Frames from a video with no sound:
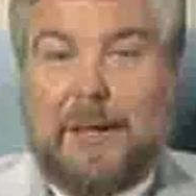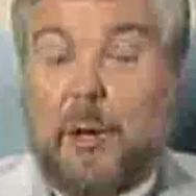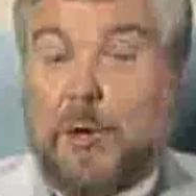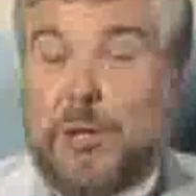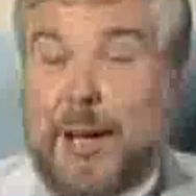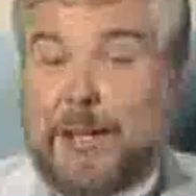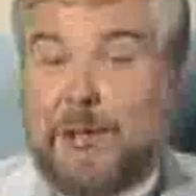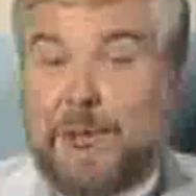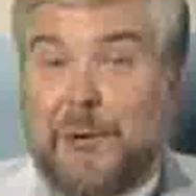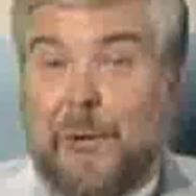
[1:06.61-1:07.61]
Who's got
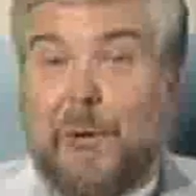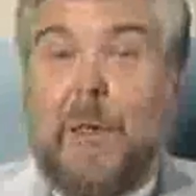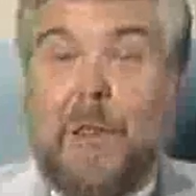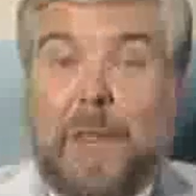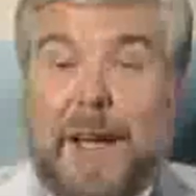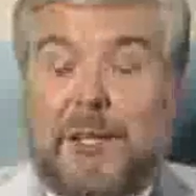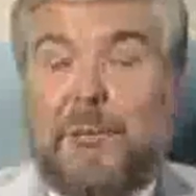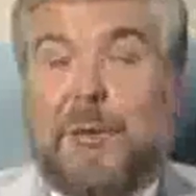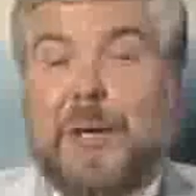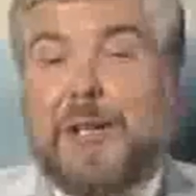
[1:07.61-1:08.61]
control? They
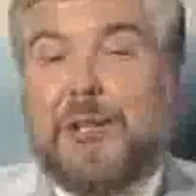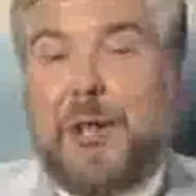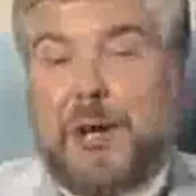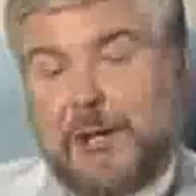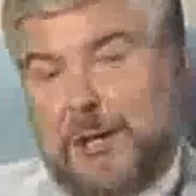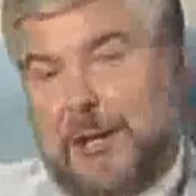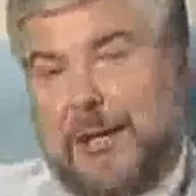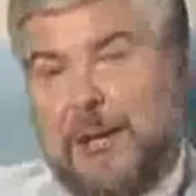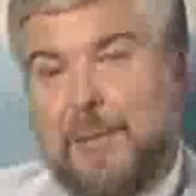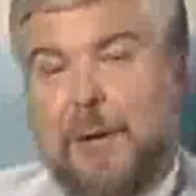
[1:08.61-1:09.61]
do, because they're
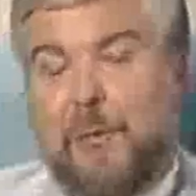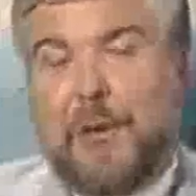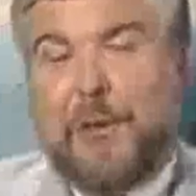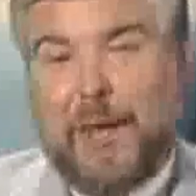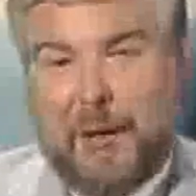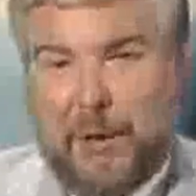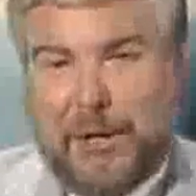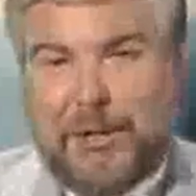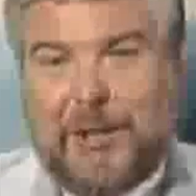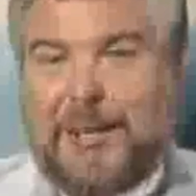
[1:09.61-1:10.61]
talking about what they want
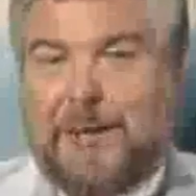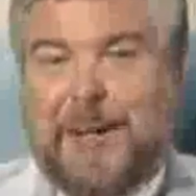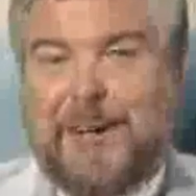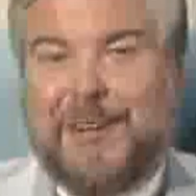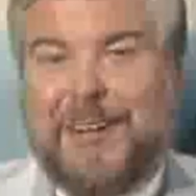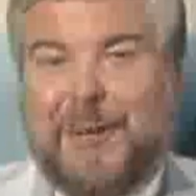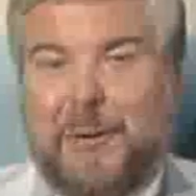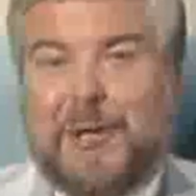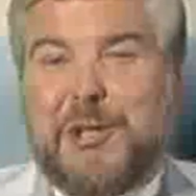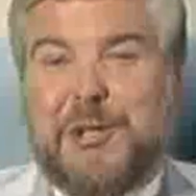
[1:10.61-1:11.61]
to talk about,
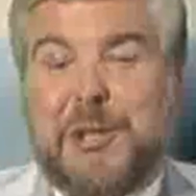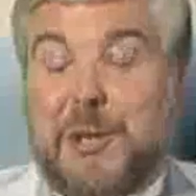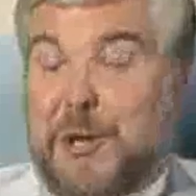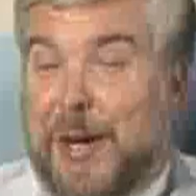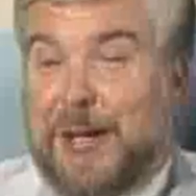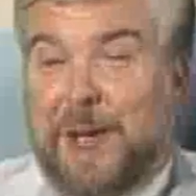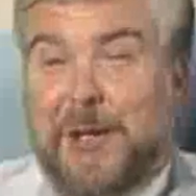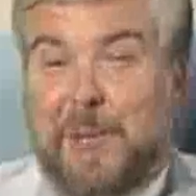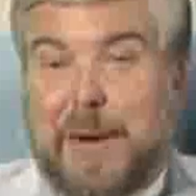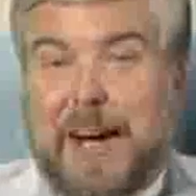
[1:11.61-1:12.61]
which is that they're not
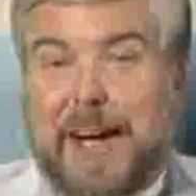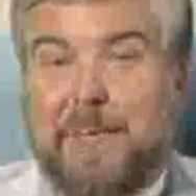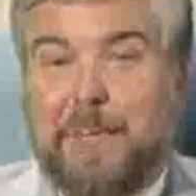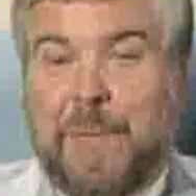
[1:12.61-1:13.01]
going to buy.